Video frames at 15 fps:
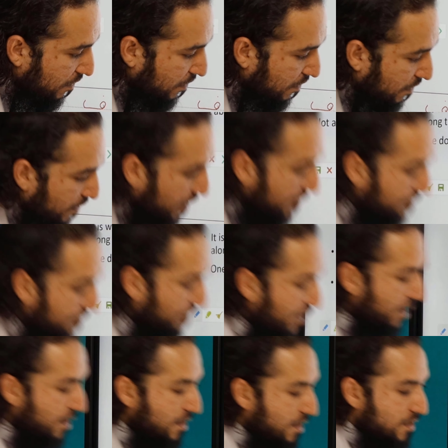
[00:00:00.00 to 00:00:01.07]
Okay,
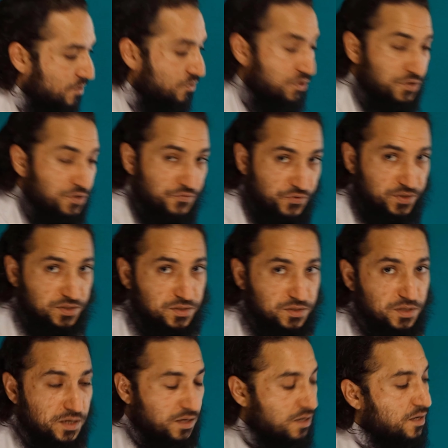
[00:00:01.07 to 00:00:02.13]
so the difference
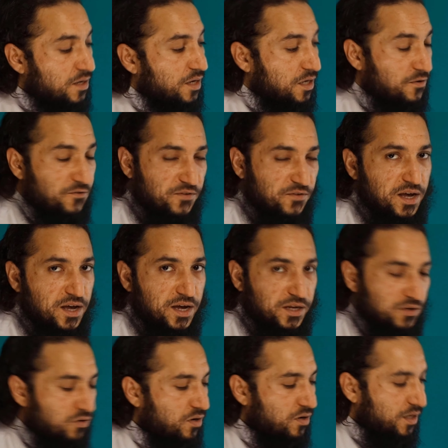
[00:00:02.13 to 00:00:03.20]
in fa
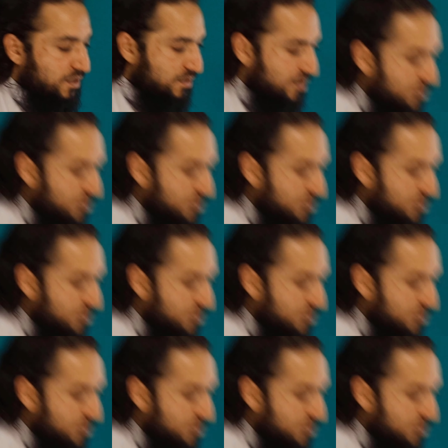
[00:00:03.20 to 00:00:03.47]
and ghain is